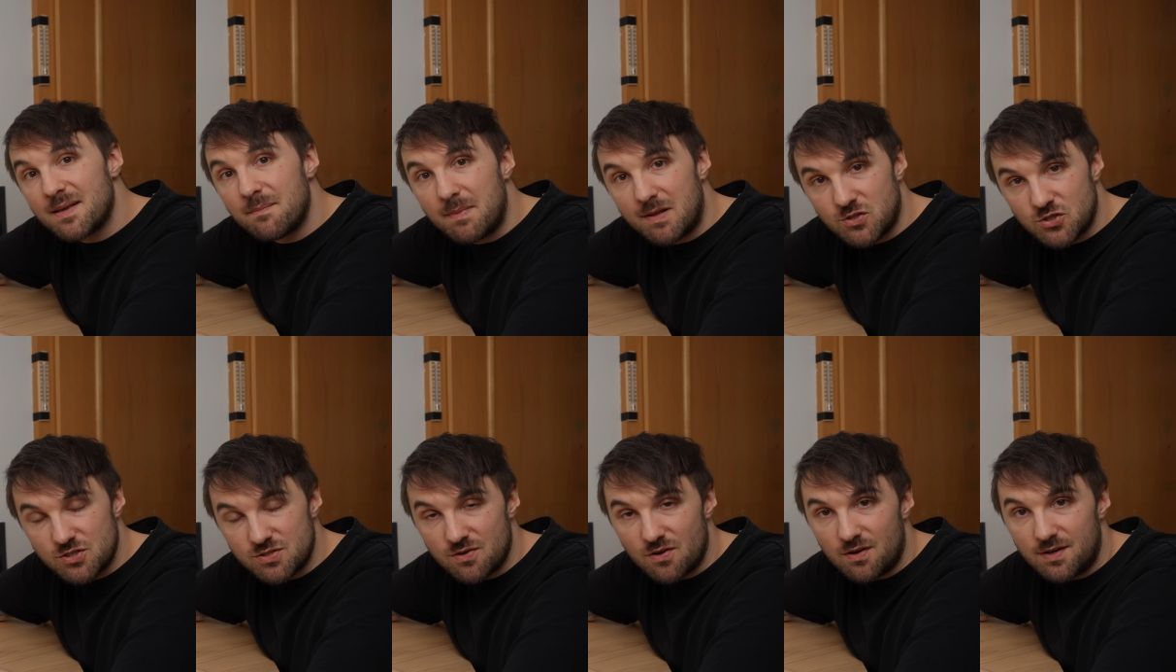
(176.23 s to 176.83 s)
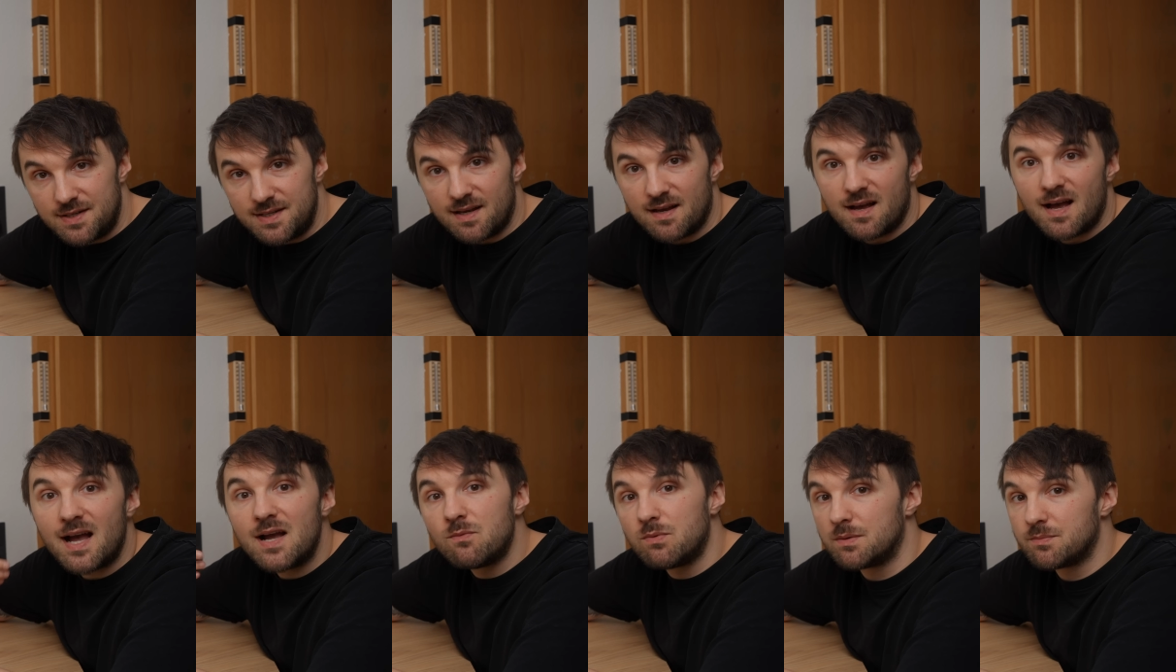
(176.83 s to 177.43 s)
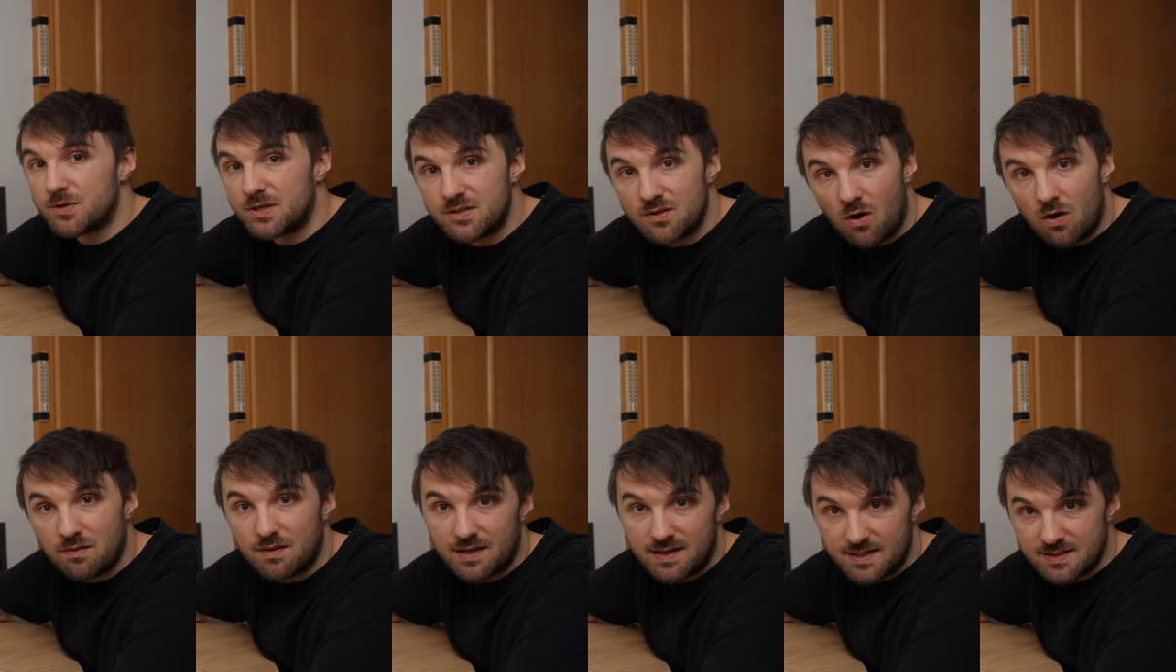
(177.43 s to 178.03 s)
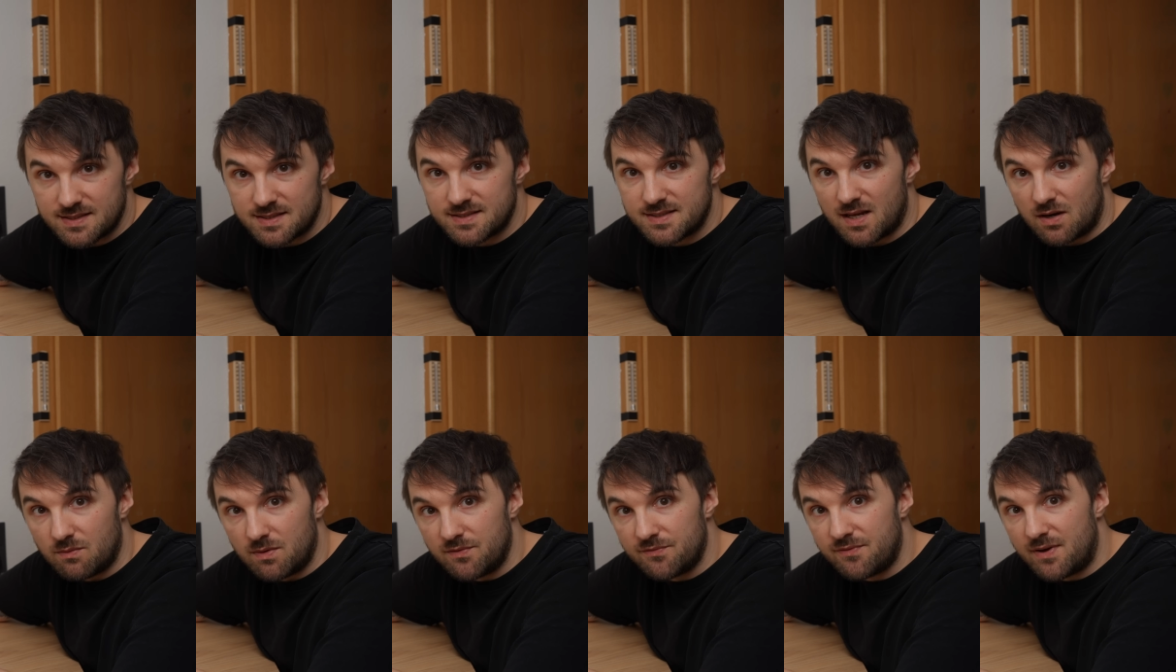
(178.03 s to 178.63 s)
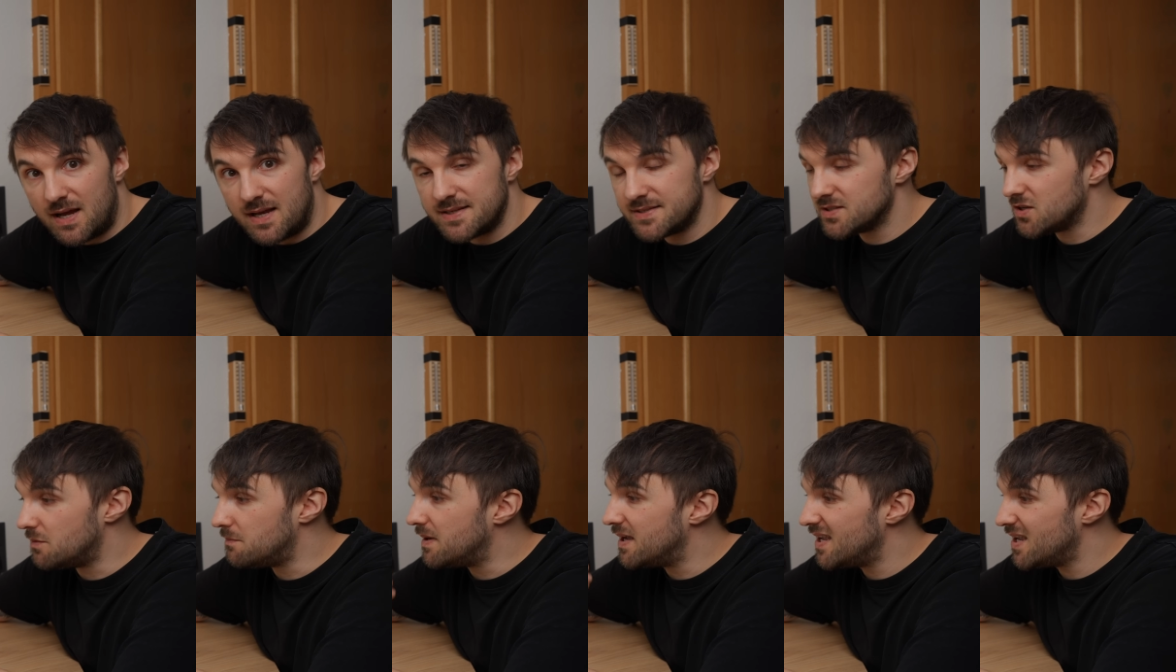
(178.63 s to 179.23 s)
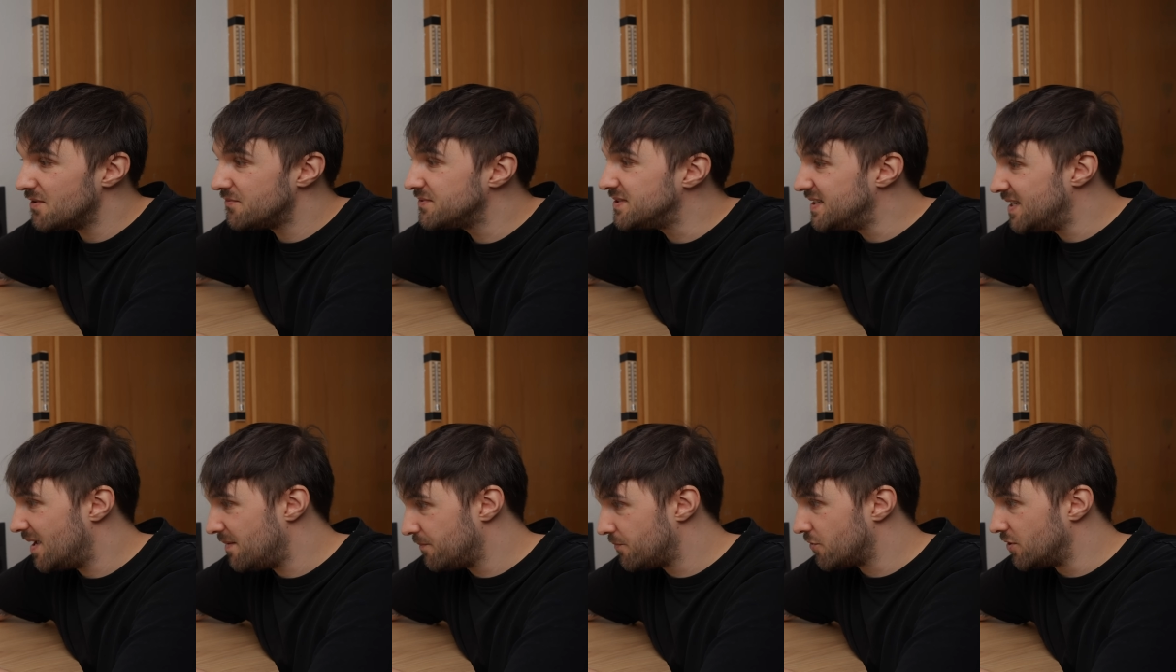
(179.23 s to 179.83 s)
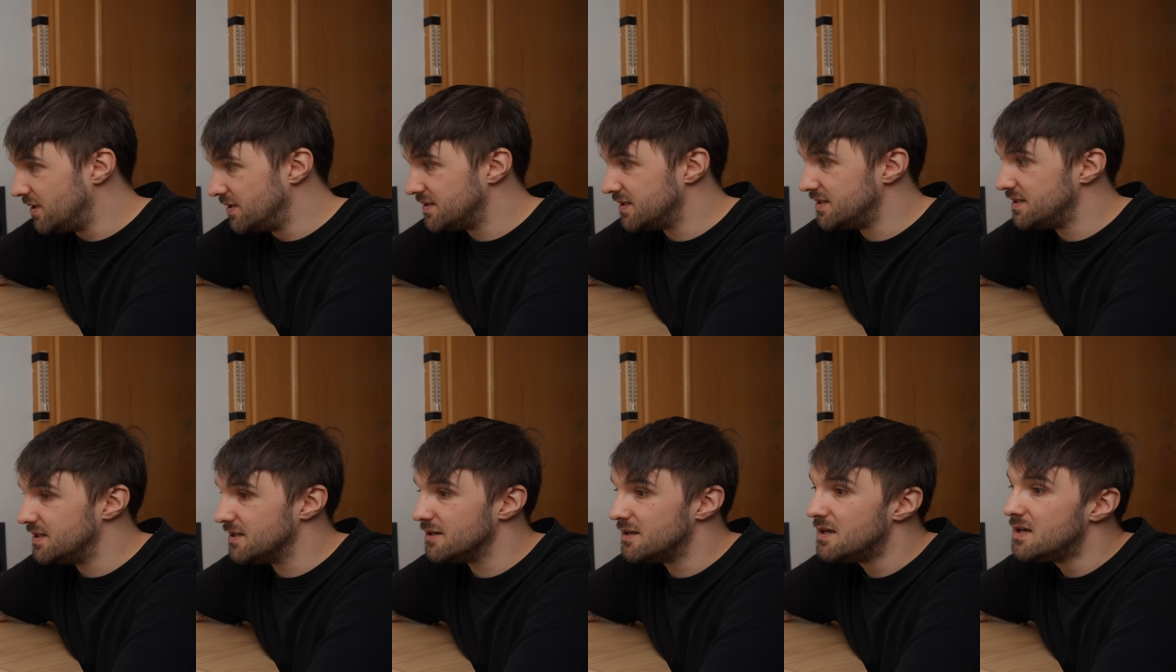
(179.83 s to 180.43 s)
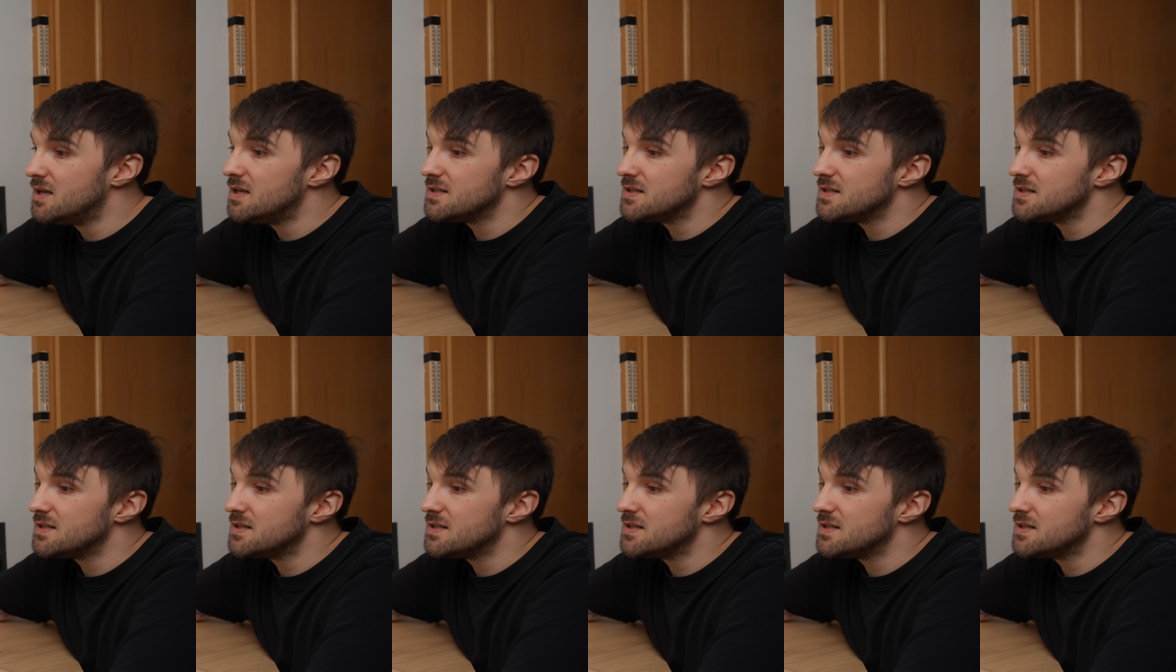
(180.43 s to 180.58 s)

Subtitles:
I mentioned earlier, I will print all the necessary files on my FDM printer here.